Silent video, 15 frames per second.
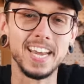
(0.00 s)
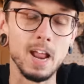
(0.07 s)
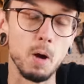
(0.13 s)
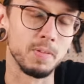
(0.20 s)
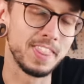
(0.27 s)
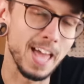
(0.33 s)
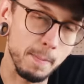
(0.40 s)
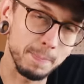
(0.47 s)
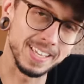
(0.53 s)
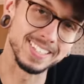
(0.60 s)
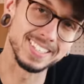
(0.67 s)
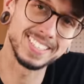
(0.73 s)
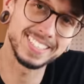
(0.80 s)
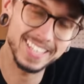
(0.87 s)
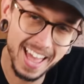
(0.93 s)
Now, with that being
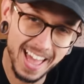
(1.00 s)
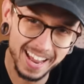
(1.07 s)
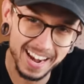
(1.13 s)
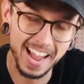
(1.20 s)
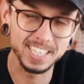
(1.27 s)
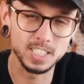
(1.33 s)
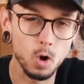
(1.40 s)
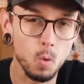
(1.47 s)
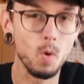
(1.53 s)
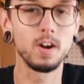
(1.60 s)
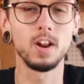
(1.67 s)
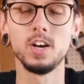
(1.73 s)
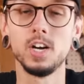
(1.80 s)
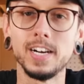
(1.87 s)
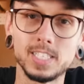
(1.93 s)
said, I don't want
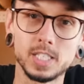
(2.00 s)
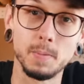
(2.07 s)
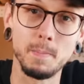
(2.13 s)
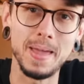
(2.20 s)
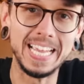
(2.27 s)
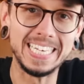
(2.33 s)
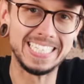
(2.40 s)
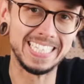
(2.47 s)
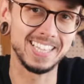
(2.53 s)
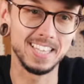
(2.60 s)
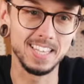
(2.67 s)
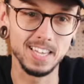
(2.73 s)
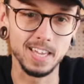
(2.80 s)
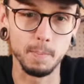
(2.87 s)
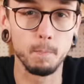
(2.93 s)
to underestimate
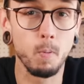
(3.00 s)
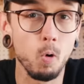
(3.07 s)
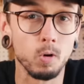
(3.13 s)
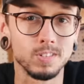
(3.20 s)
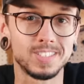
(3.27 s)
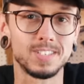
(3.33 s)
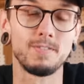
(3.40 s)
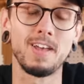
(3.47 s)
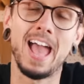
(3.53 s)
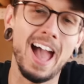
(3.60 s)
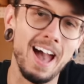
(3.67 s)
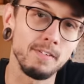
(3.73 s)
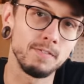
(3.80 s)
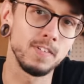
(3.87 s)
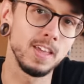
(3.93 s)
the importance of
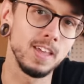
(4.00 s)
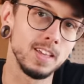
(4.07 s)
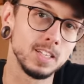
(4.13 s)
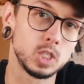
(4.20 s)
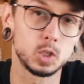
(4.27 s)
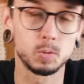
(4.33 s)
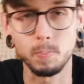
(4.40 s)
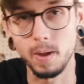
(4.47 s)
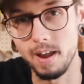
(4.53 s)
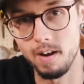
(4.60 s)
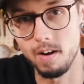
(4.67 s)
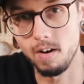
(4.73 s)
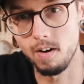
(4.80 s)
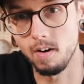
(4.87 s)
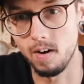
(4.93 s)
having
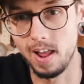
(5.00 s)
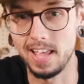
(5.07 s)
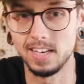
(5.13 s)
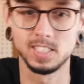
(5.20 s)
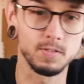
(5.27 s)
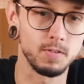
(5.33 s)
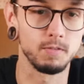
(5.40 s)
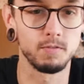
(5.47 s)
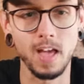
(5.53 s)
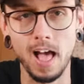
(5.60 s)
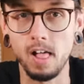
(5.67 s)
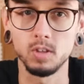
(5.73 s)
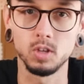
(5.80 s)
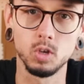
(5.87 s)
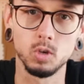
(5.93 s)
spare and different
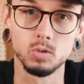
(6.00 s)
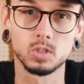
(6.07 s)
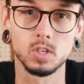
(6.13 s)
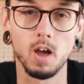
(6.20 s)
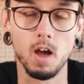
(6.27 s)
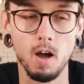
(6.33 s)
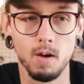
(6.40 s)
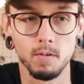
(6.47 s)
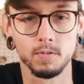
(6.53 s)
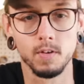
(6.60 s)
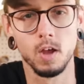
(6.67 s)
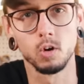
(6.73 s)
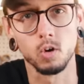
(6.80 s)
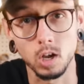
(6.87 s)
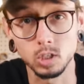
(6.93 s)
values of
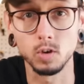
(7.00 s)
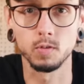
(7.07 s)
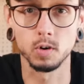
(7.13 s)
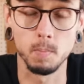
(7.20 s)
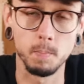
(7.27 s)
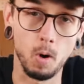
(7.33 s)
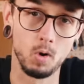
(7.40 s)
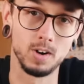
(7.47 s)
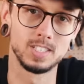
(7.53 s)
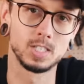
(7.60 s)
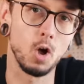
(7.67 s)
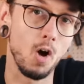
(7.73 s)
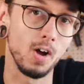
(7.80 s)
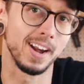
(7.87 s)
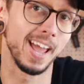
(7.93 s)
crossover components
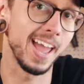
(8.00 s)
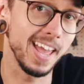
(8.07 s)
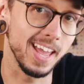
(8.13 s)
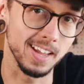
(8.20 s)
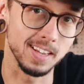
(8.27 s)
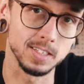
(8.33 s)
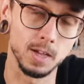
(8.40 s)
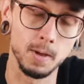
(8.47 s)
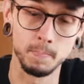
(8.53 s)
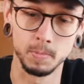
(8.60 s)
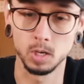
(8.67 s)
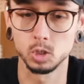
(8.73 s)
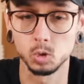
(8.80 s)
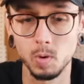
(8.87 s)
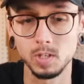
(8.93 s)
on hand.
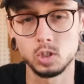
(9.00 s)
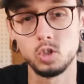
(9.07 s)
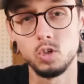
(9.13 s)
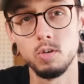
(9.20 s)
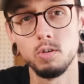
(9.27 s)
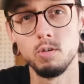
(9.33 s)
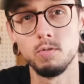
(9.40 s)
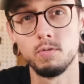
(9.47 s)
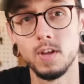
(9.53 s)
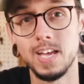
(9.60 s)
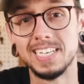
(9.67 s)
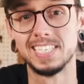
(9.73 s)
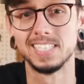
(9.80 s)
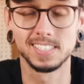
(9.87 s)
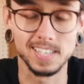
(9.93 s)
Because once you've
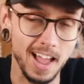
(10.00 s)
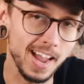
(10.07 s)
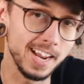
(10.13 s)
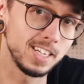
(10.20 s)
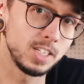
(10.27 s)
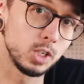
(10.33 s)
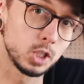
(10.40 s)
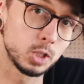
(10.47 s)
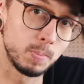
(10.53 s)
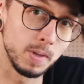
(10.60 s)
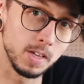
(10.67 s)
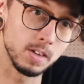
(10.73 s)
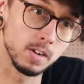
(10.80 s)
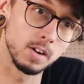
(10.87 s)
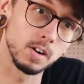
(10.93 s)
designed your
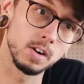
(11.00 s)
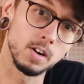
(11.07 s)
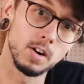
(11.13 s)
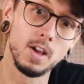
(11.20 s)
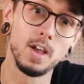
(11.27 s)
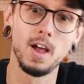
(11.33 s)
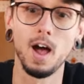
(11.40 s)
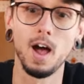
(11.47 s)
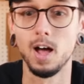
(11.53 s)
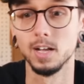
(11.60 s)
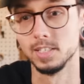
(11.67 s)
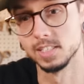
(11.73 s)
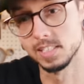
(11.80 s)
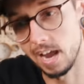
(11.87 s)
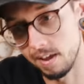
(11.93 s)
speaker,
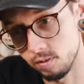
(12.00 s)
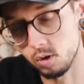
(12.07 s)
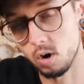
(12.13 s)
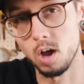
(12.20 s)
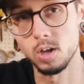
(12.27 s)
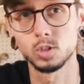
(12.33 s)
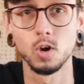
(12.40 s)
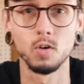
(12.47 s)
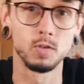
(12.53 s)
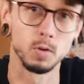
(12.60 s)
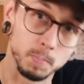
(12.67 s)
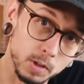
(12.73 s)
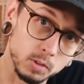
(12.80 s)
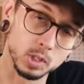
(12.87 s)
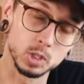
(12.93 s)
designed the crossover,
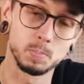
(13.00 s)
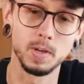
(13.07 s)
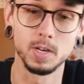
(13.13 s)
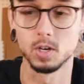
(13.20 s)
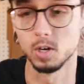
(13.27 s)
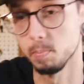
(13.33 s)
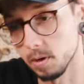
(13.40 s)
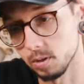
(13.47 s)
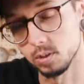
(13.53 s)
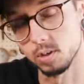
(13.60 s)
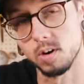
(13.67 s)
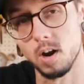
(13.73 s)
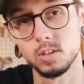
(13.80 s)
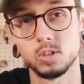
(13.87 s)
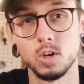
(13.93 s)
built the speaker, built the
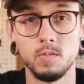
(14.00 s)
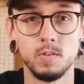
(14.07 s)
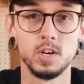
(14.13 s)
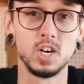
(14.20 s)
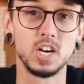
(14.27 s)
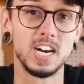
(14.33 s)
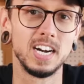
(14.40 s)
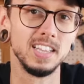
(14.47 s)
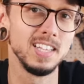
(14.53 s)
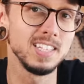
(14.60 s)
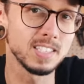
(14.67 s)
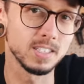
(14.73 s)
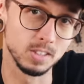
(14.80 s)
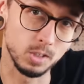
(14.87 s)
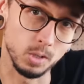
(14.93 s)
crossover, you're going to
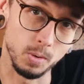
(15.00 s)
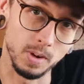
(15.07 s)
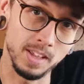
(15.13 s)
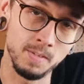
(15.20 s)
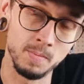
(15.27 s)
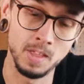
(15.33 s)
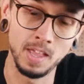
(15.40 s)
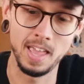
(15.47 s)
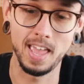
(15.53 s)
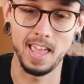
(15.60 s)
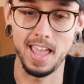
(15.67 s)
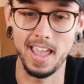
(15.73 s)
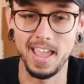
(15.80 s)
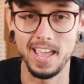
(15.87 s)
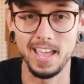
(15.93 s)
listen to it
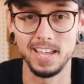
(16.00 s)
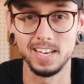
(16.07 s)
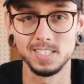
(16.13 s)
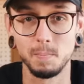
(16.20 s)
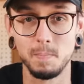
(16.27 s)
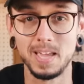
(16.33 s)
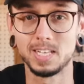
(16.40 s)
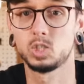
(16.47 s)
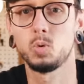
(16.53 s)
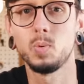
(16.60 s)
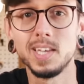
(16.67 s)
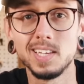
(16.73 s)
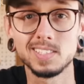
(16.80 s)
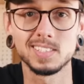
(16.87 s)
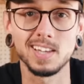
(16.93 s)
and make
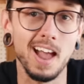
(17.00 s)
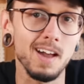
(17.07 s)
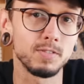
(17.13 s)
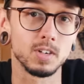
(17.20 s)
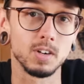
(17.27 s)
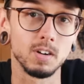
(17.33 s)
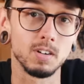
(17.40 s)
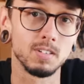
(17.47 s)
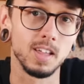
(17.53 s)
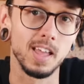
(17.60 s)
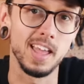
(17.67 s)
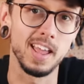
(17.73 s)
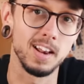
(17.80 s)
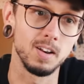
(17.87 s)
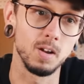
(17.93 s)
tweaks after.
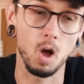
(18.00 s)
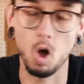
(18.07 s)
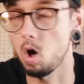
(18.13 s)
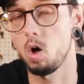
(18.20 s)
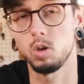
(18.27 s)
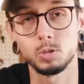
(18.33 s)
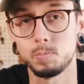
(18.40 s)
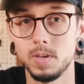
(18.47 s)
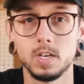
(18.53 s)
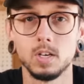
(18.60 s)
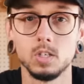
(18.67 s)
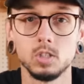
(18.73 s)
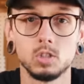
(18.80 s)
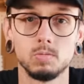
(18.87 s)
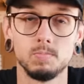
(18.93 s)
And all
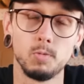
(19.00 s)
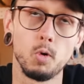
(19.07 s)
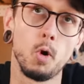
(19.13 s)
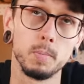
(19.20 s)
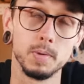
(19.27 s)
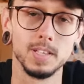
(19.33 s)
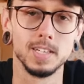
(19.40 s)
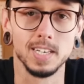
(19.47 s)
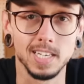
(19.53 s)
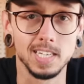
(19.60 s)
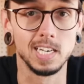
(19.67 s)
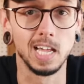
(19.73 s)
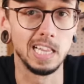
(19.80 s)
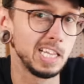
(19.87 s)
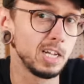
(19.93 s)
speakers normally
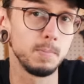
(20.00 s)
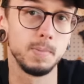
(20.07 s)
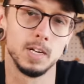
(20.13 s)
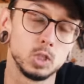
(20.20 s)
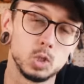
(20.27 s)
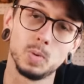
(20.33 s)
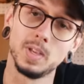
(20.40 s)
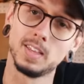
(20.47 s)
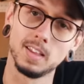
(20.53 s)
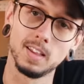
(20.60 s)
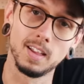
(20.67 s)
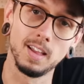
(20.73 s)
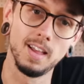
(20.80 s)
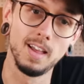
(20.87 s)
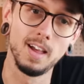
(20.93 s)
need a little bit of
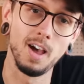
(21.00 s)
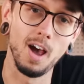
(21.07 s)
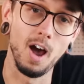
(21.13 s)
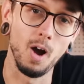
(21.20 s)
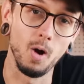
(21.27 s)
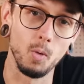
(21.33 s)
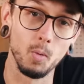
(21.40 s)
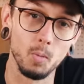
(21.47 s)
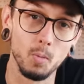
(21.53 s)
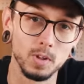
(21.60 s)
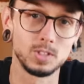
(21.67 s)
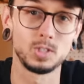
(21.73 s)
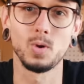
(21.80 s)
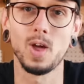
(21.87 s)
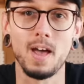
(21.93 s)
tweaking
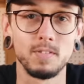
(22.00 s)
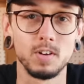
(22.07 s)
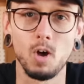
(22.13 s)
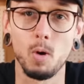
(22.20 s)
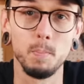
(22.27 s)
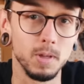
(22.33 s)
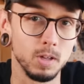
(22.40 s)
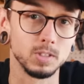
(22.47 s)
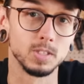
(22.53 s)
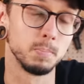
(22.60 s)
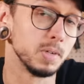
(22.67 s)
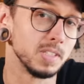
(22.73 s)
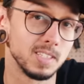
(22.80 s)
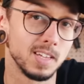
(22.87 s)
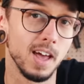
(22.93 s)
once you have it all built and
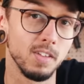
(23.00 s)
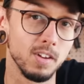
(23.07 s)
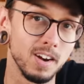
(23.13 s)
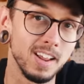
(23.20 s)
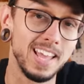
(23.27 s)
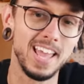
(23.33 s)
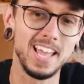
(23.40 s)
put together.